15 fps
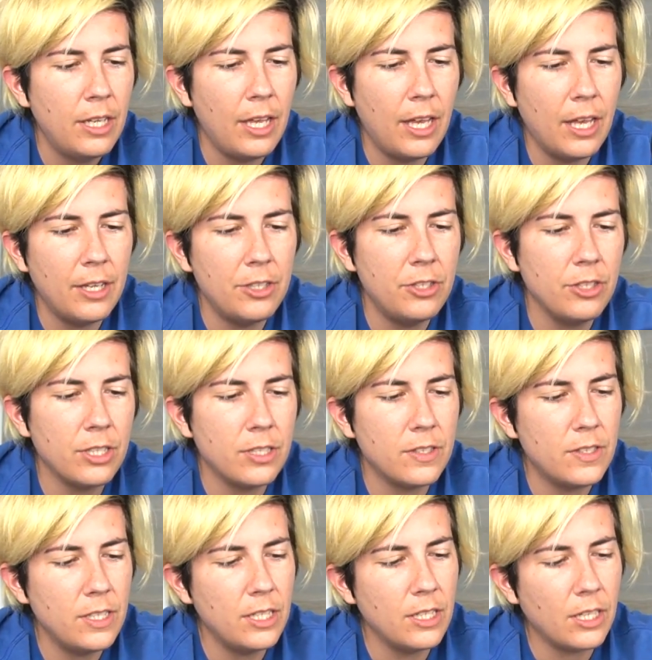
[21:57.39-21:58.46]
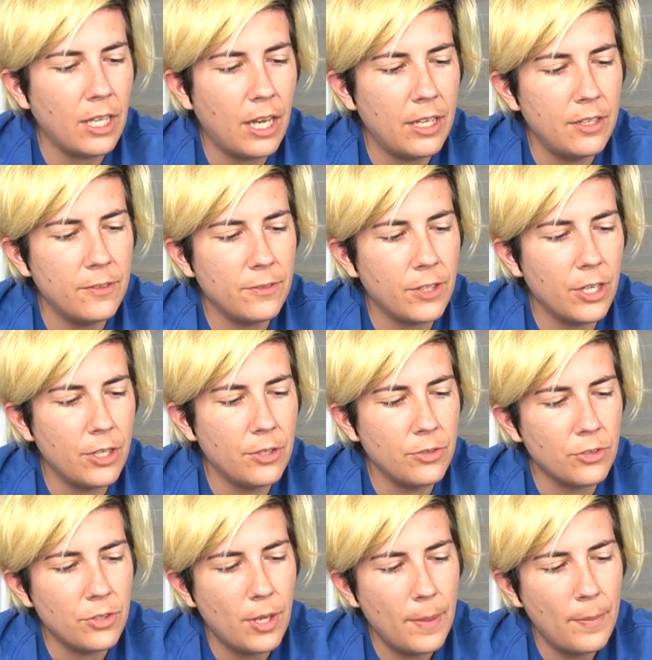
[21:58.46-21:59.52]
and you can see it kind of
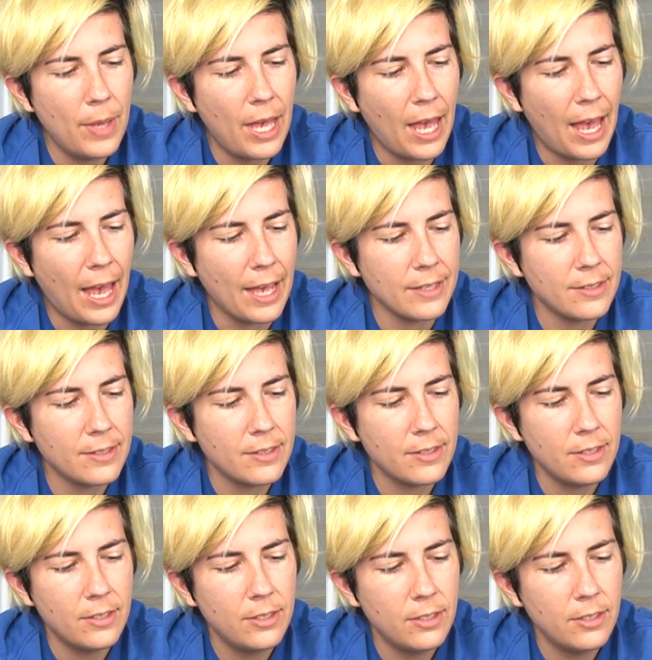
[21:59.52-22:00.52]
goes past,